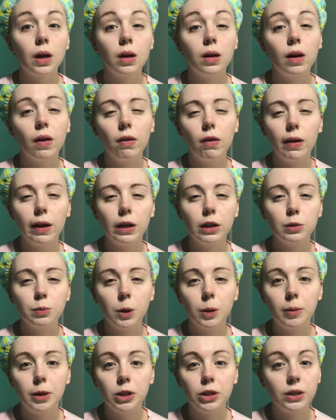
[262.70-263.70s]
Now that that is
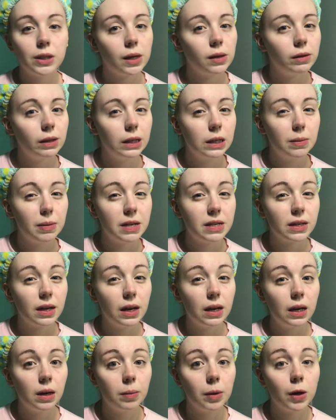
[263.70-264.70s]
pretty much settled into my
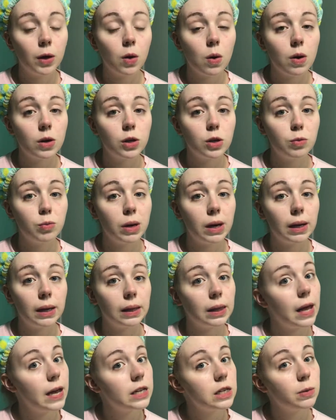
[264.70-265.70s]
skin, I'm gonna go on to my
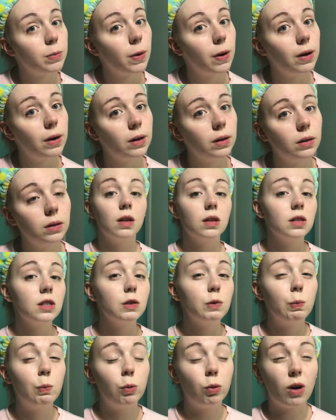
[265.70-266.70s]
last product. This
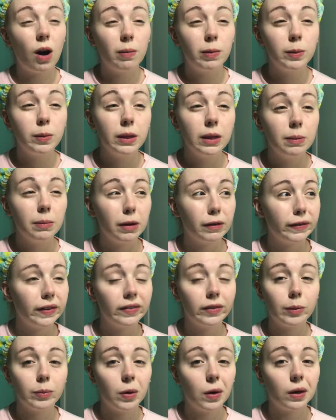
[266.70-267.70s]
is probably my
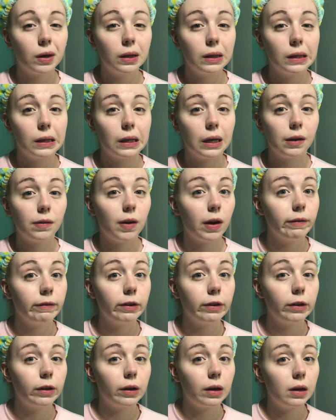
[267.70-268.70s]
favorite product that I've
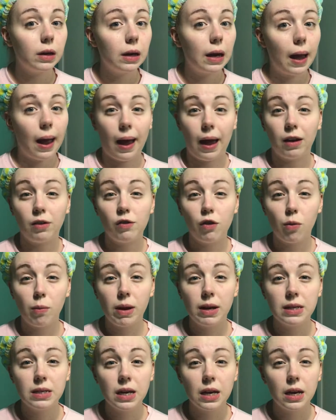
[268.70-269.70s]
ever had for
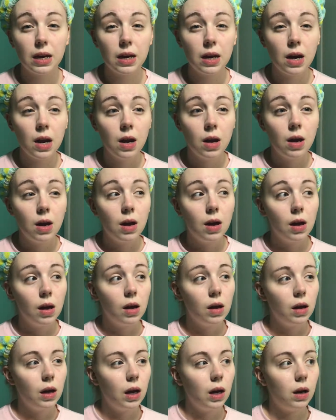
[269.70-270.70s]
my skin.
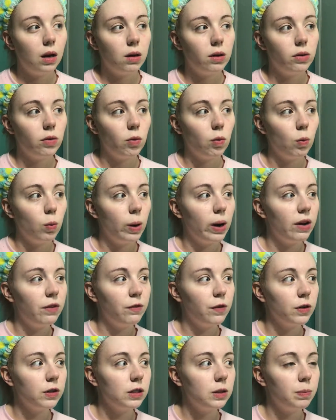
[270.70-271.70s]
And when I
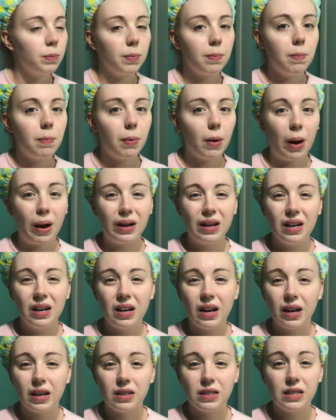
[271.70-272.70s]
first bought
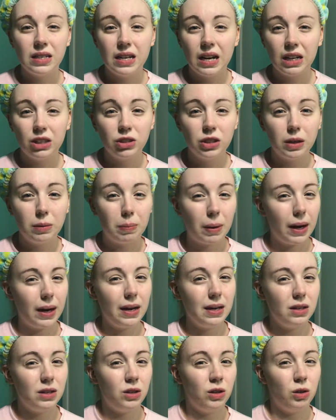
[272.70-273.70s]
it, I didn't actually buy
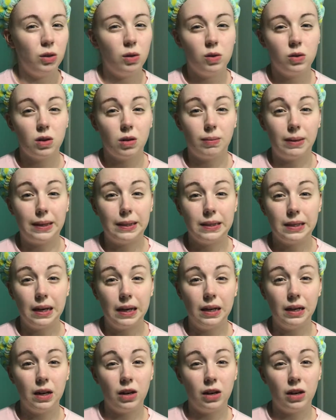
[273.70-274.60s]
it to use on my skin.